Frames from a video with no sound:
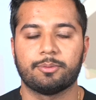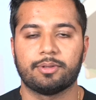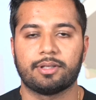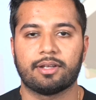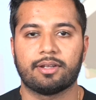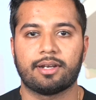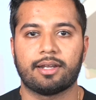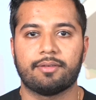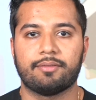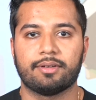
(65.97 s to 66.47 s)

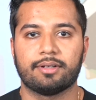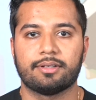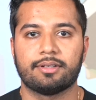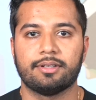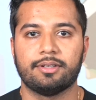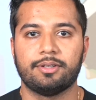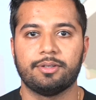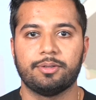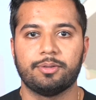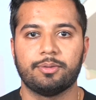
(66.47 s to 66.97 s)
without having
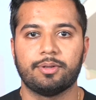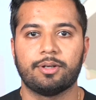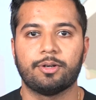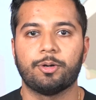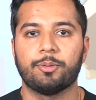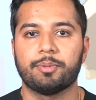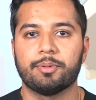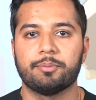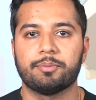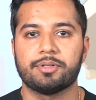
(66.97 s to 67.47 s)
to do an
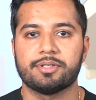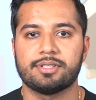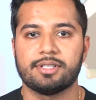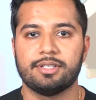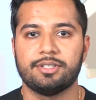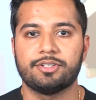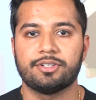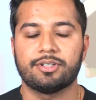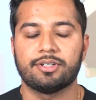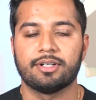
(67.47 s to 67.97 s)
open
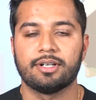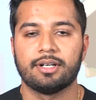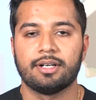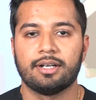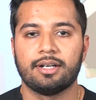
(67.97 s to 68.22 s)
procedure.